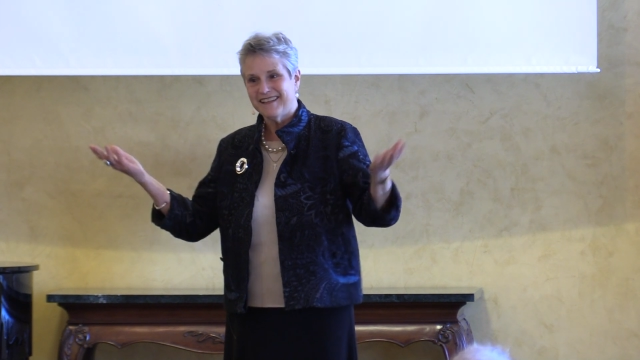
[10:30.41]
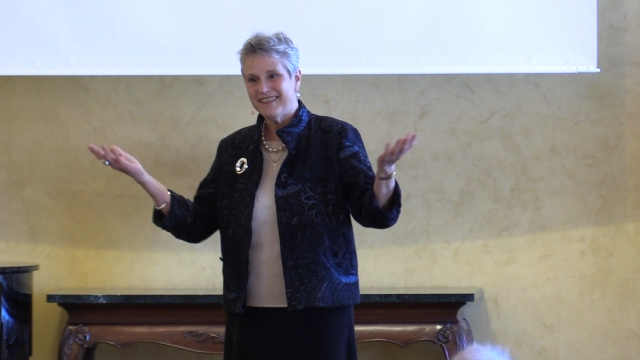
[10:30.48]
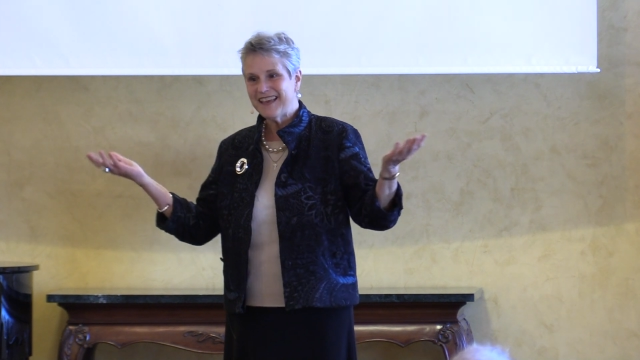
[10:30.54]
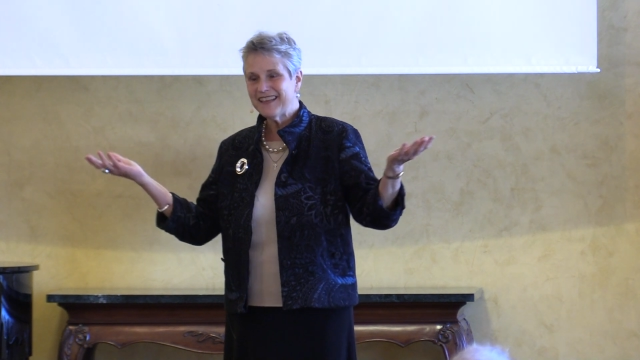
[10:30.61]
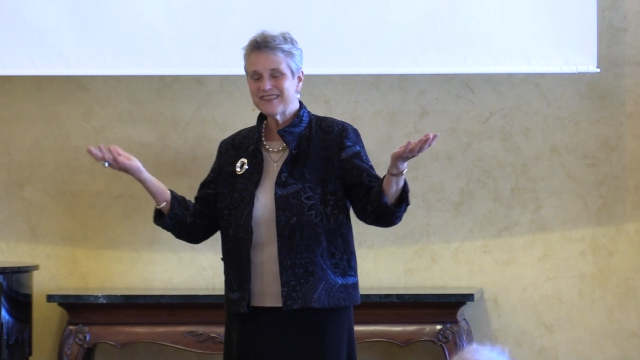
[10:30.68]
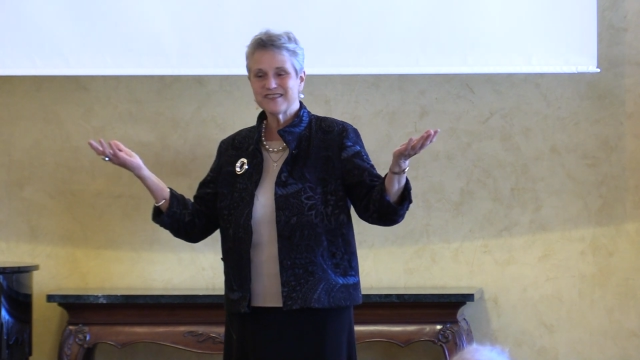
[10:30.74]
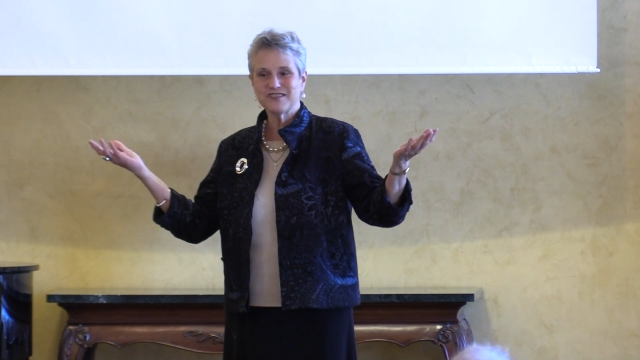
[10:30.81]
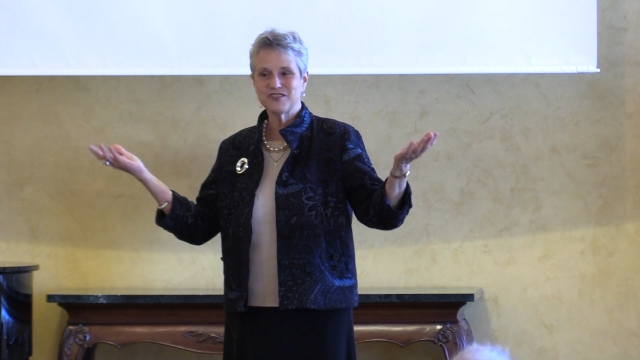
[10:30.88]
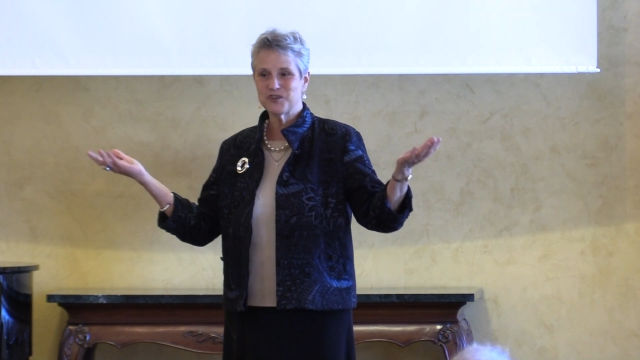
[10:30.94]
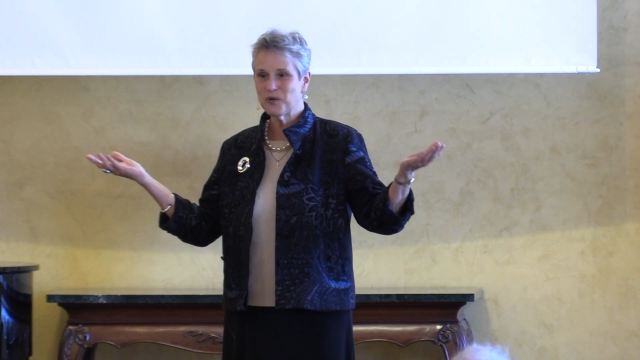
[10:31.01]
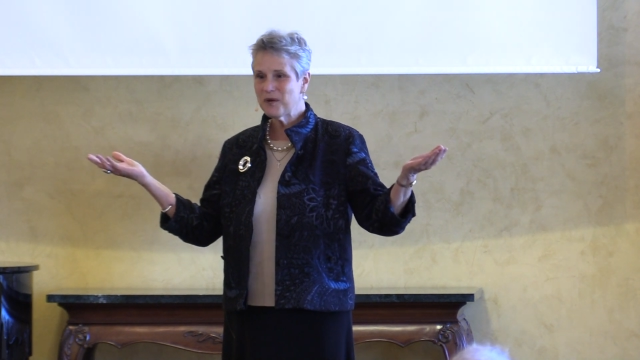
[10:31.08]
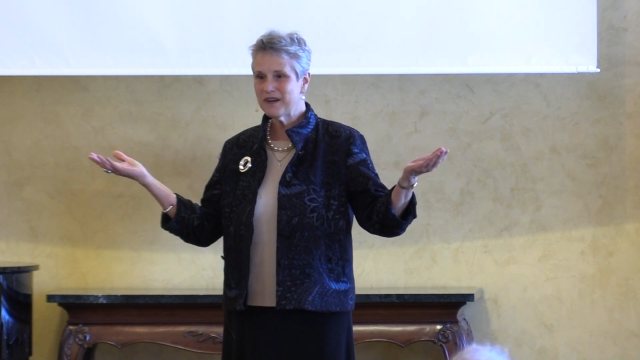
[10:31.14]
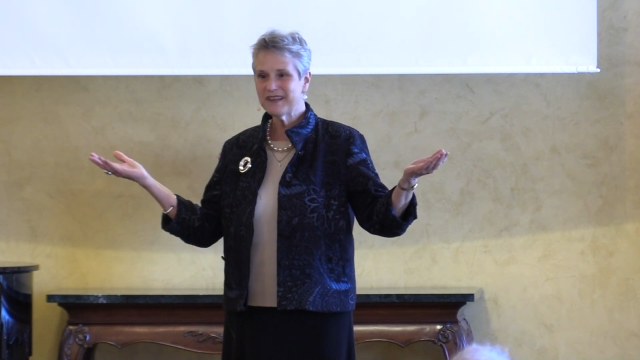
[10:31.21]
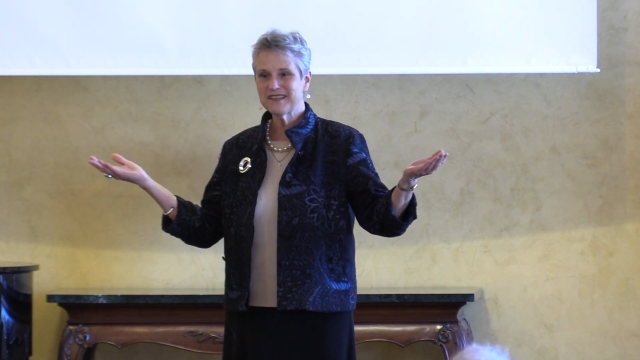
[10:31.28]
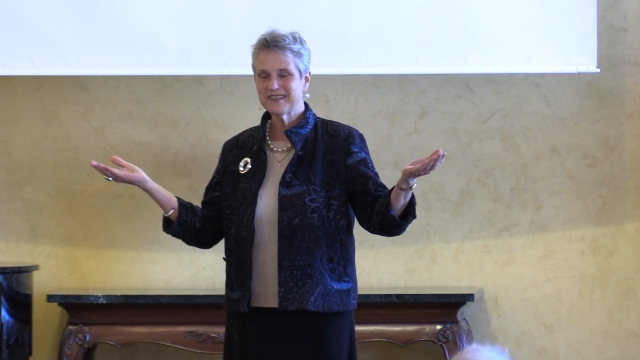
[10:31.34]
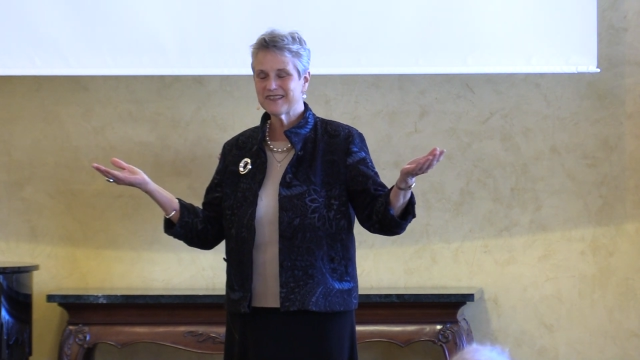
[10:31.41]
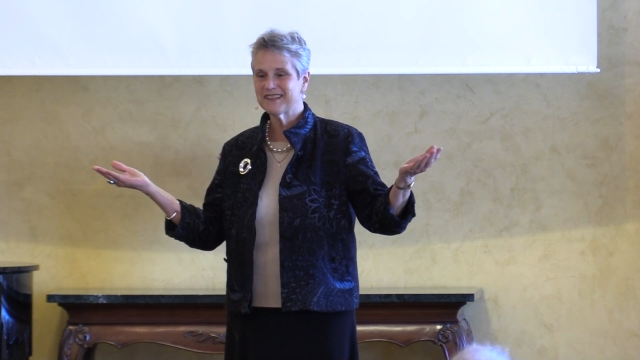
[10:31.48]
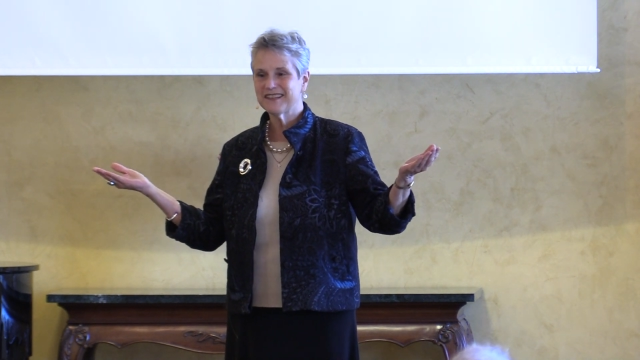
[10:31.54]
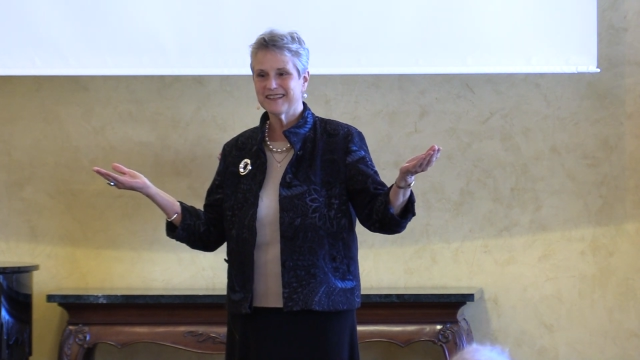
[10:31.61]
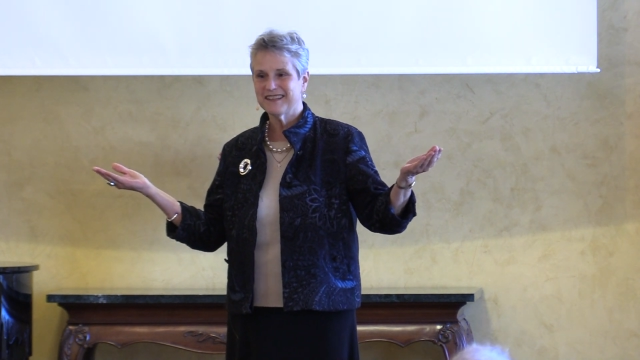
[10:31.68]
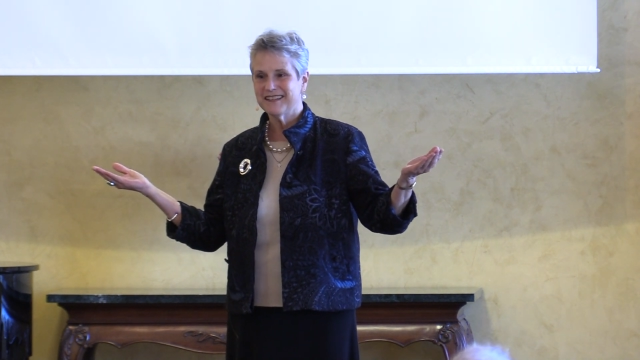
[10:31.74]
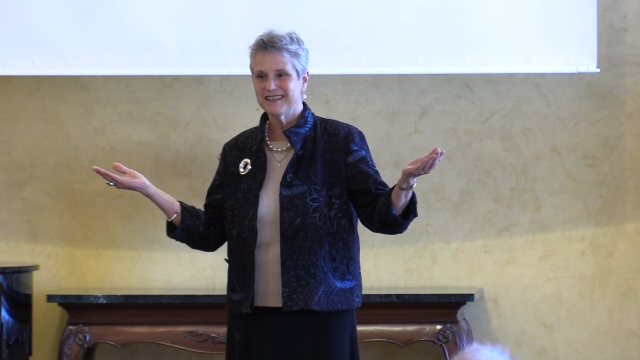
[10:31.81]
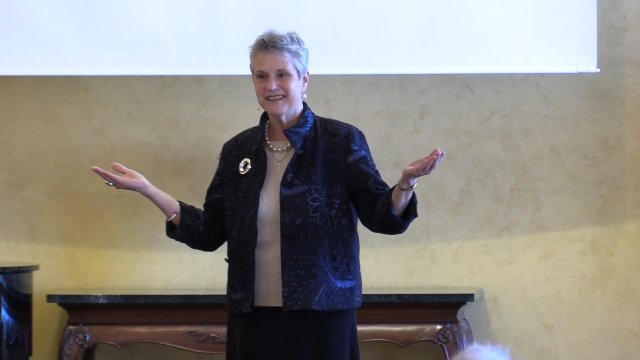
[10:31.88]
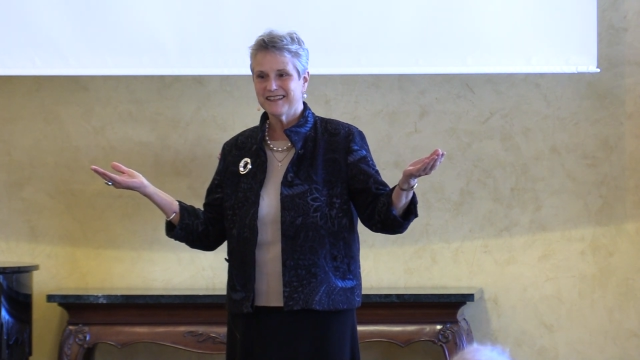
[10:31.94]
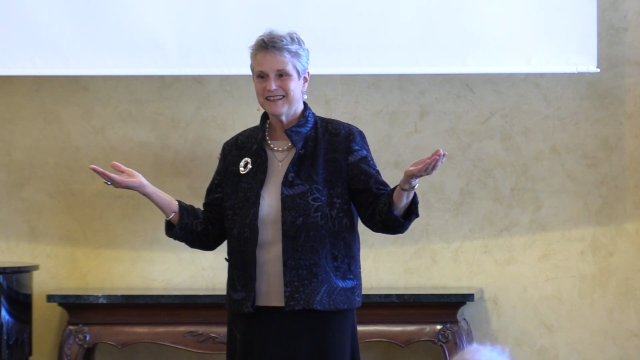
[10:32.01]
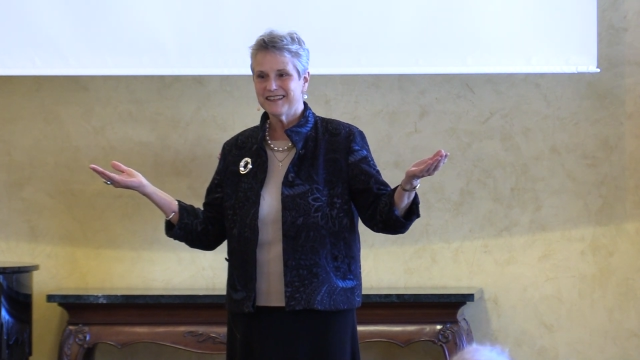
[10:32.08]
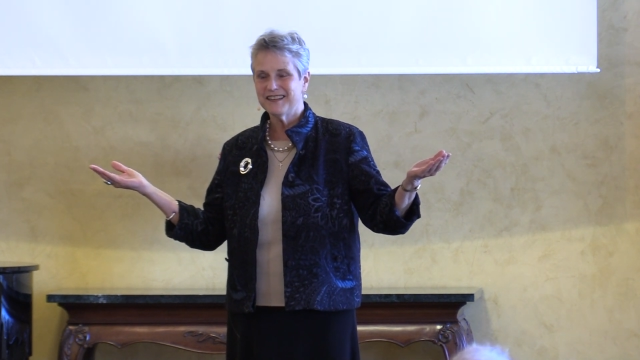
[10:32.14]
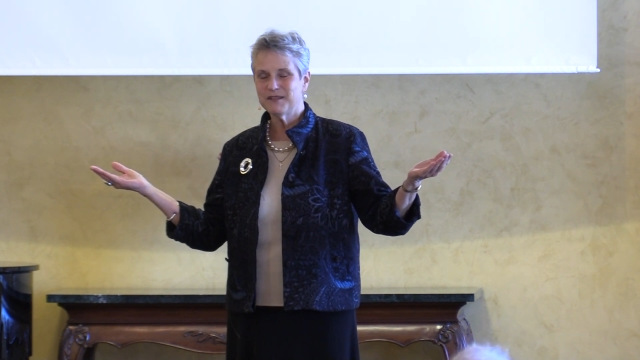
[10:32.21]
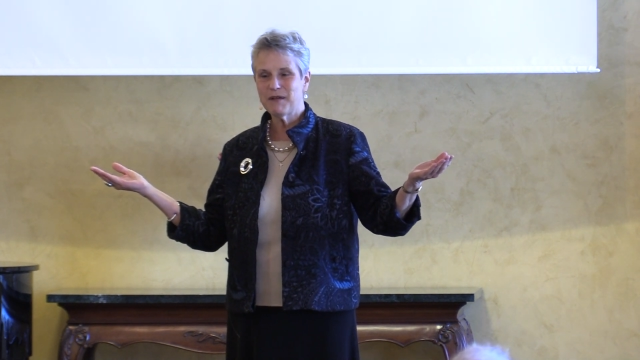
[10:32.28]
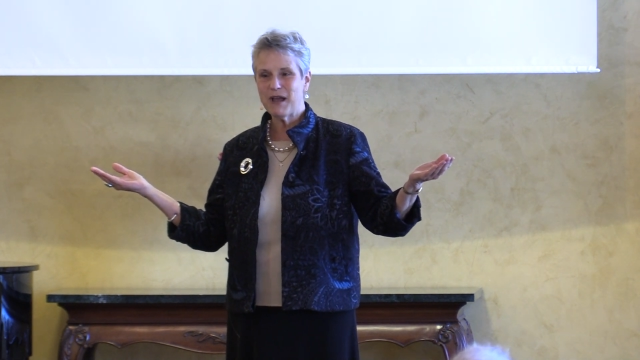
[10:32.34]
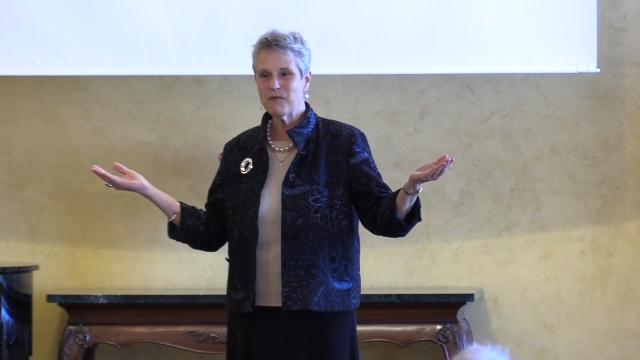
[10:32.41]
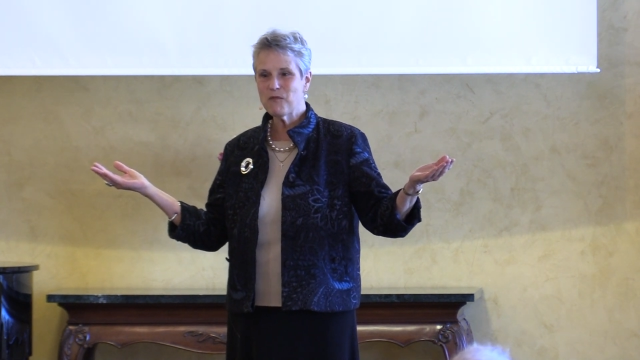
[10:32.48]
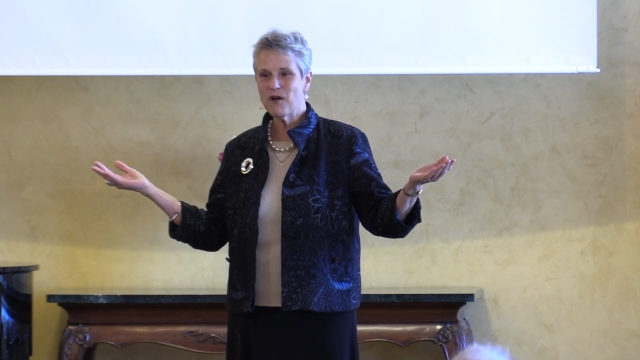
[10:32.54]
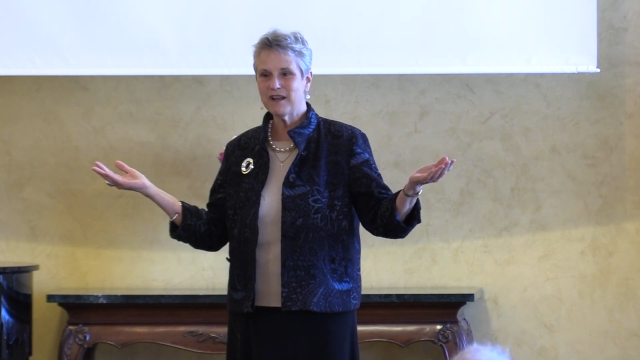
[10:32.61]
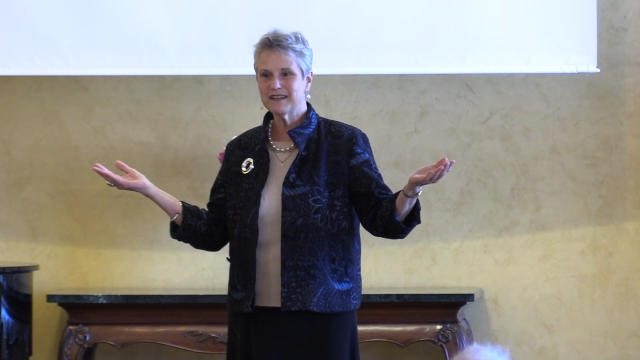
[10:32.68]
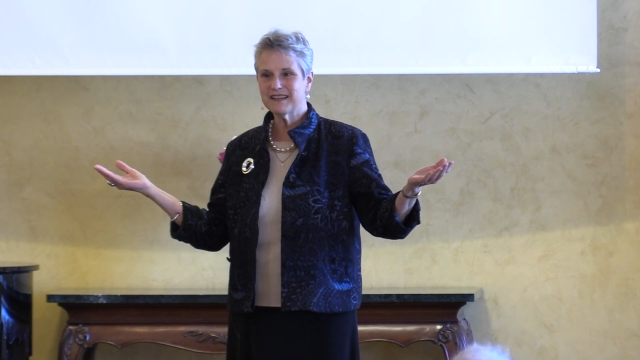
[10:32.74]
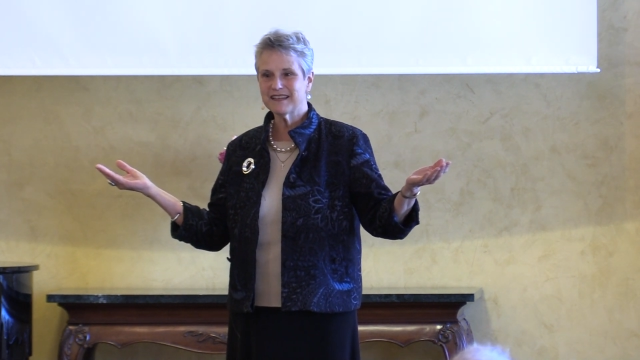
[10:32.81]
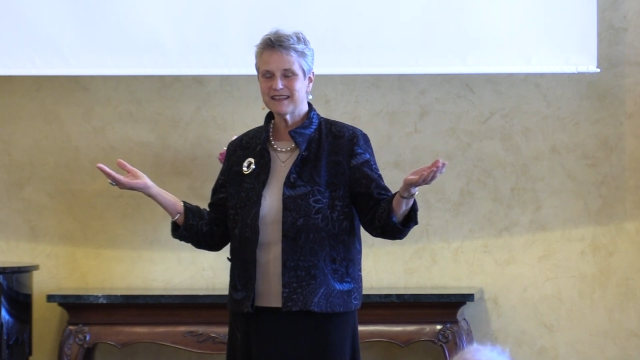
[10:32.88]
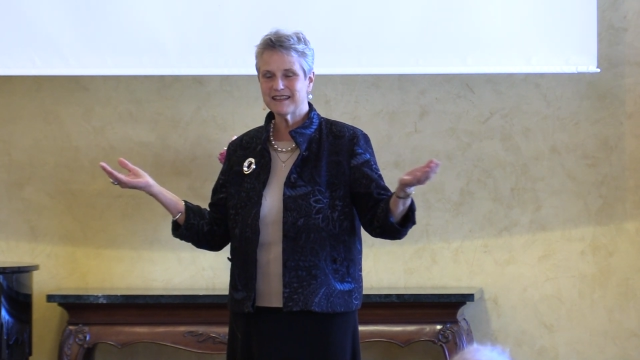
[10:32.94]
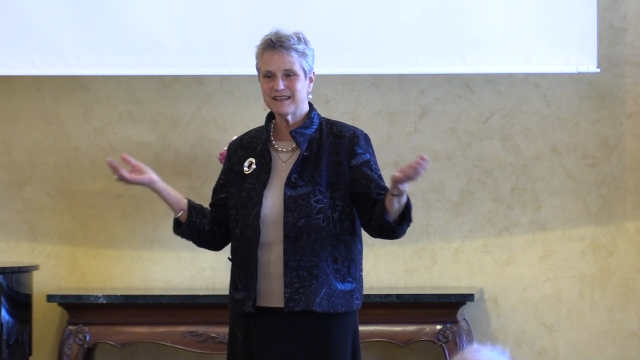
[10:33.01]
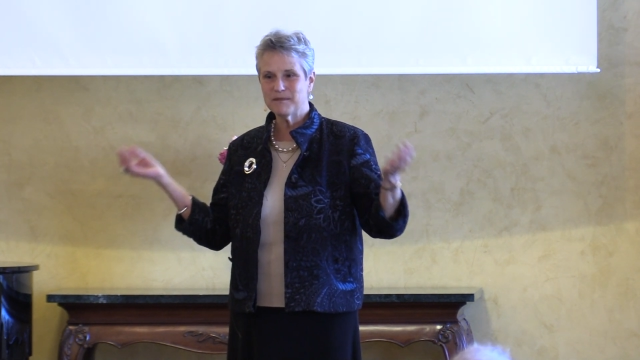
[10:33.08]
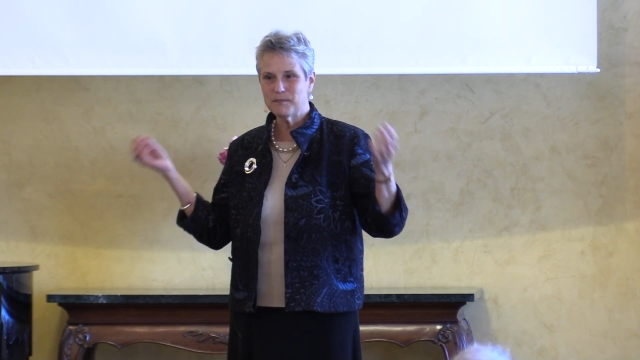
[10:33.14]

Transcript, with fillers: That's the choice. Do I want to